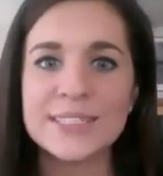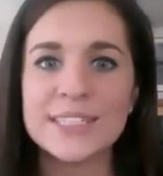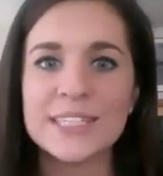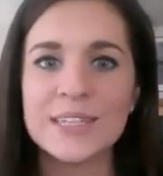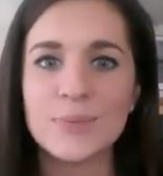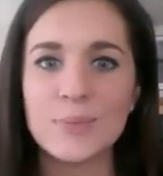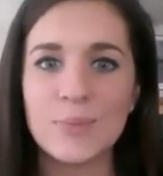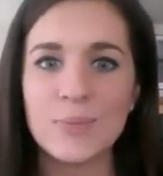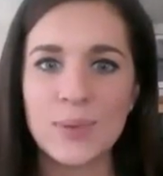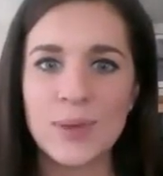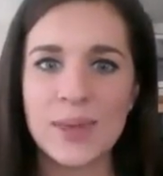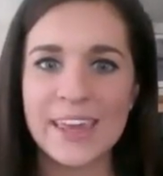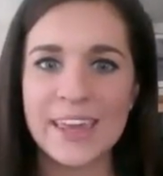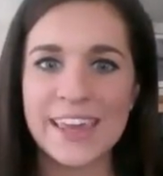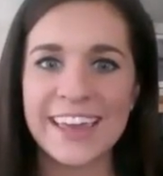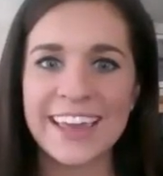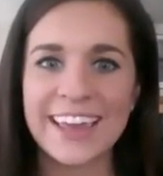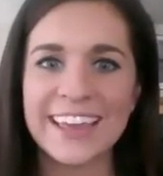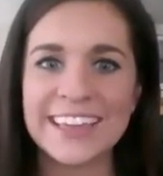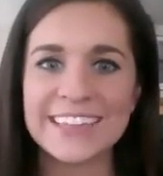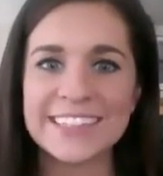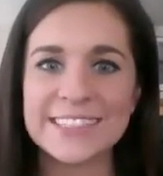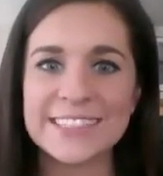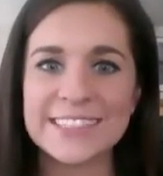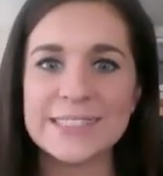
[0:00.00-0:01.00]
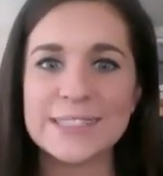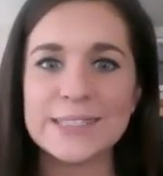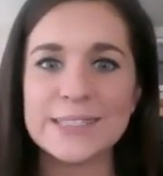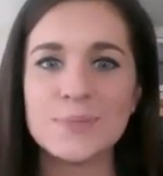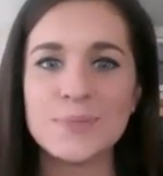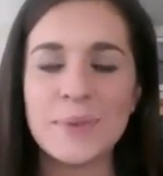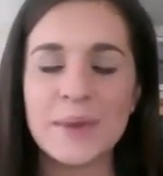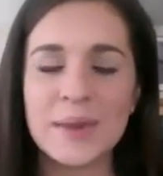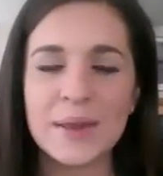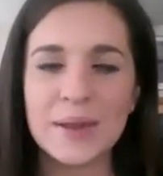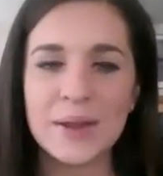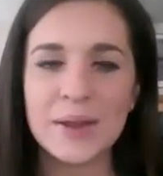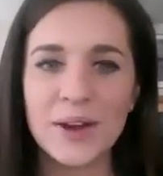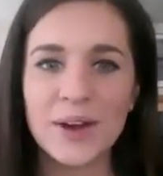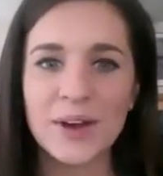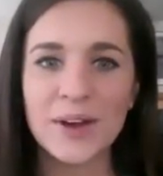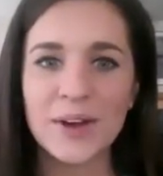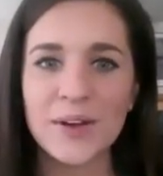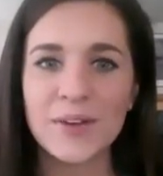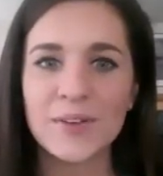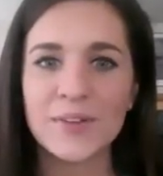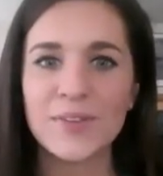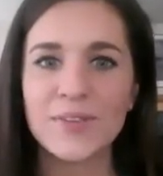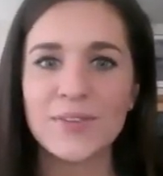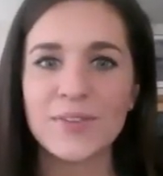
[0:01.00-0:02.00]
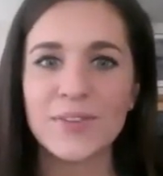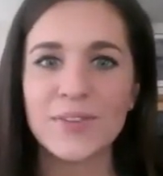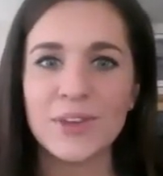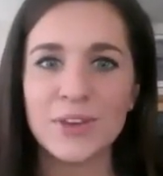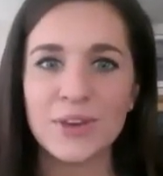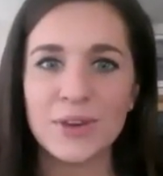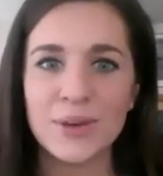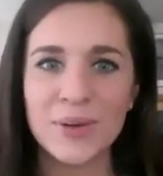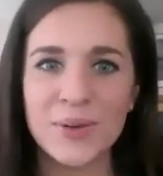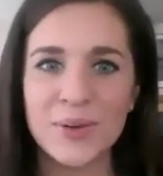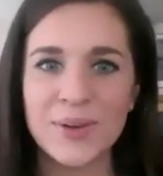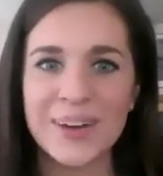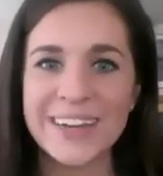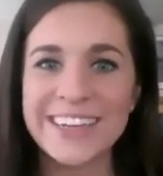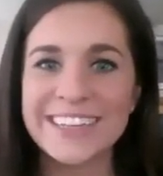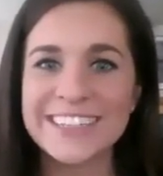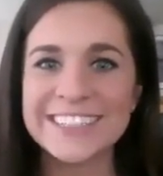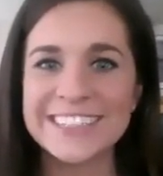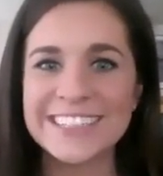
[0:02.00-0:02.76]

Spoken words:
to be in speaker view